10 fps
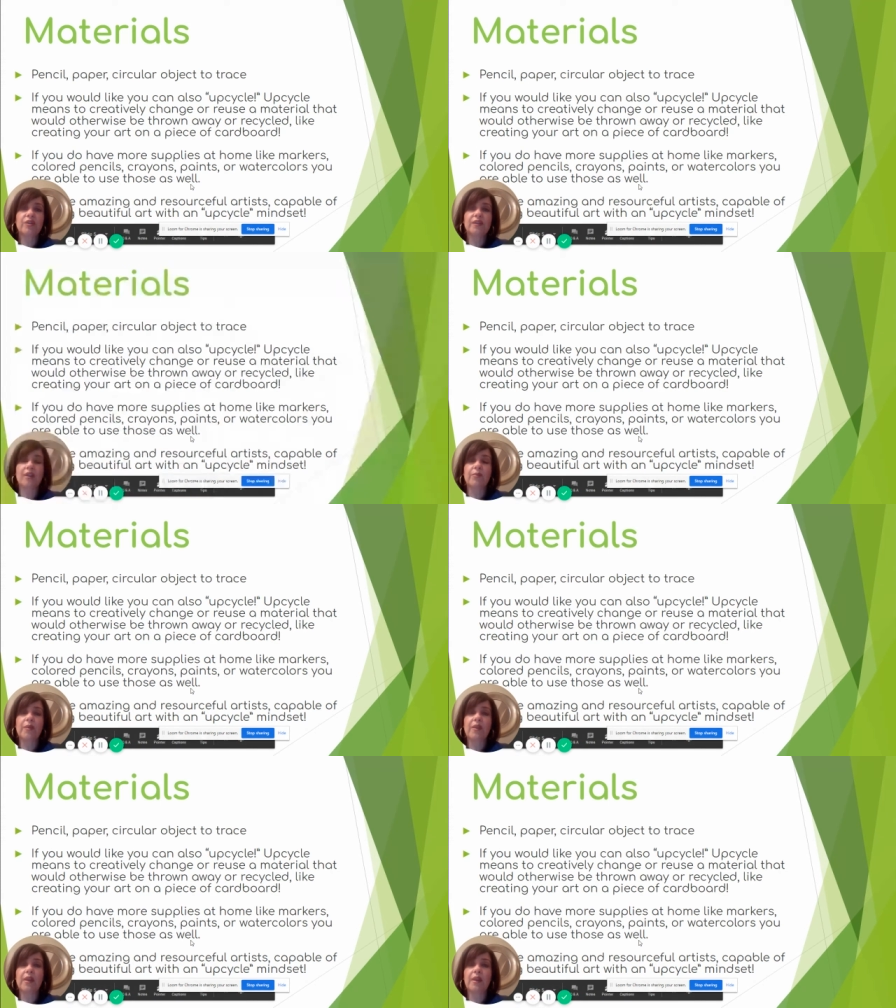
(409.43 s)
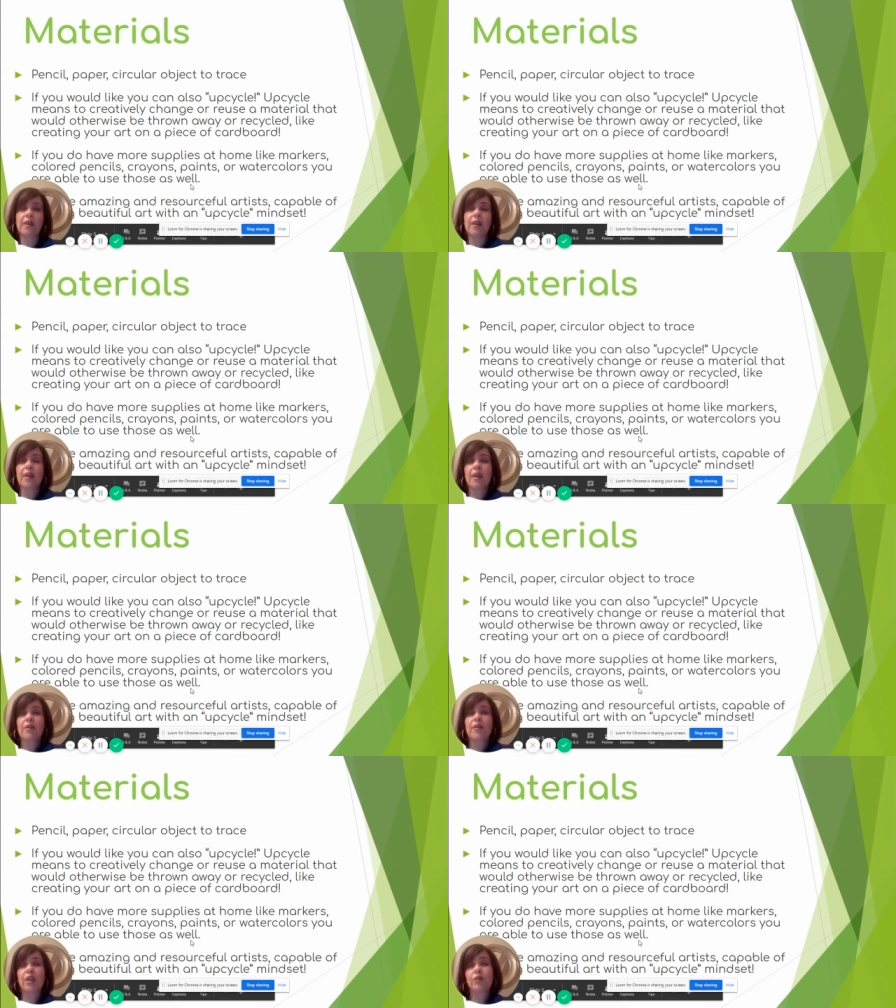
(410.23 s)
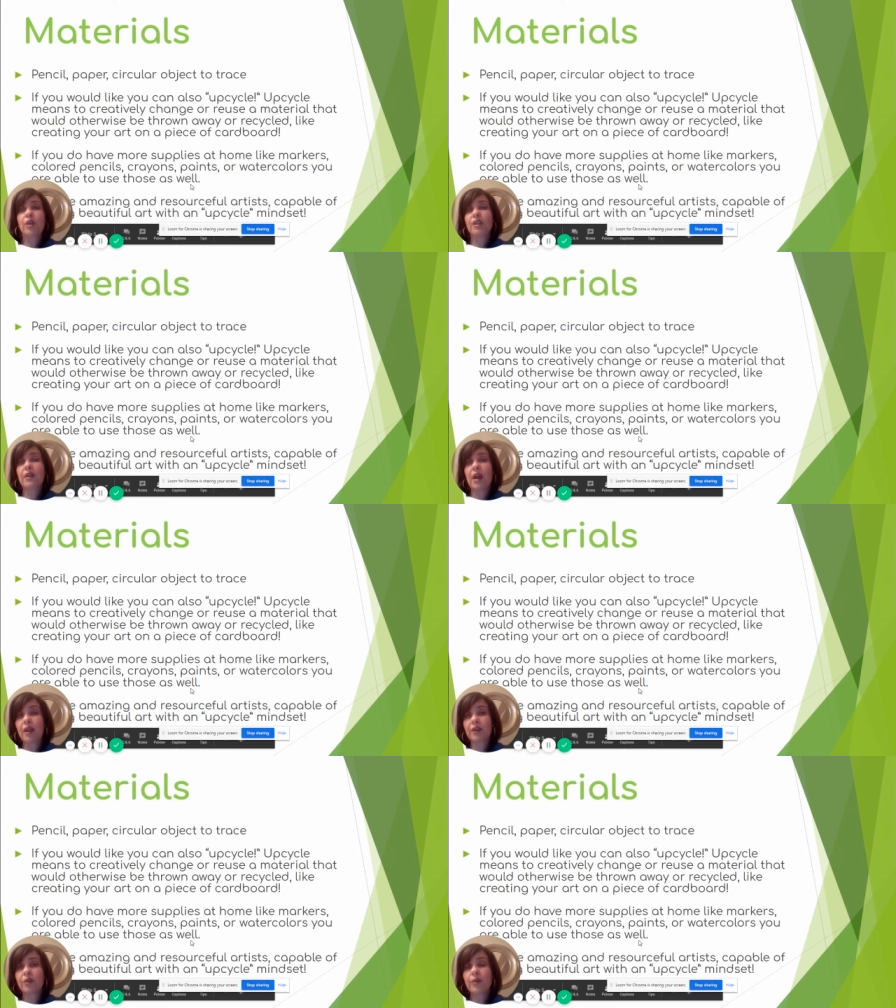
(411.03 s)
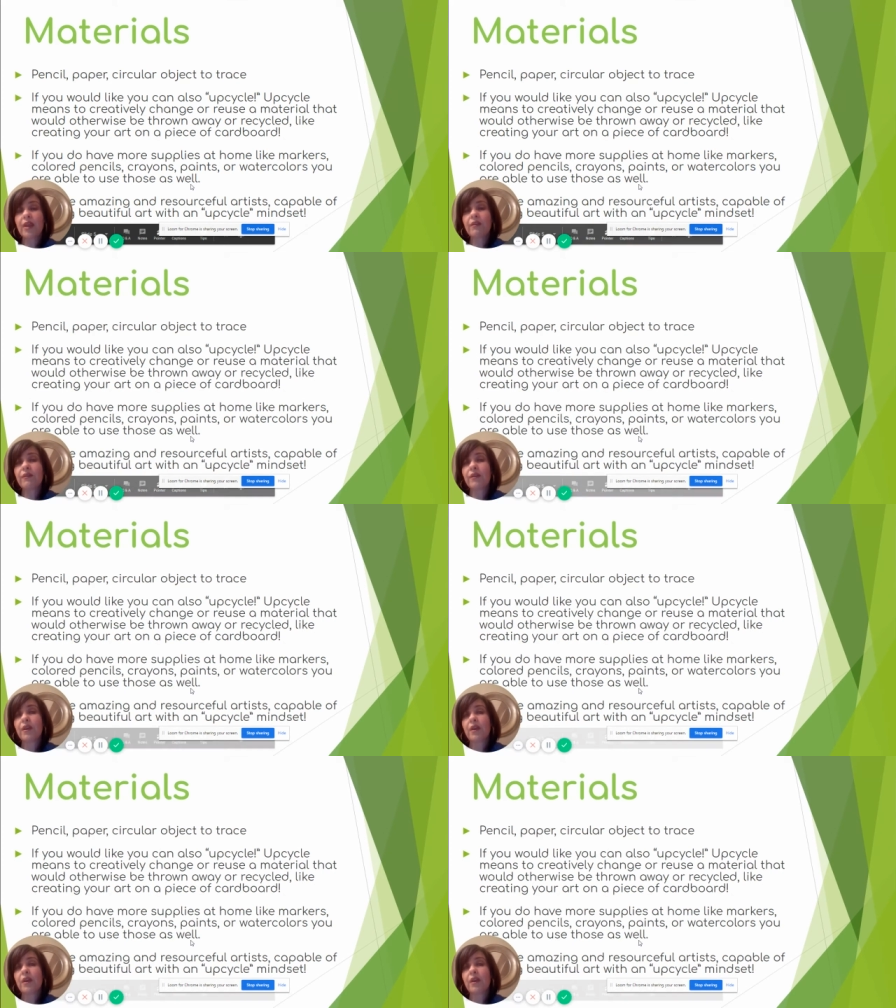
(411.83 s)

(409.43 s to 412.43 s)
to something that you could color with,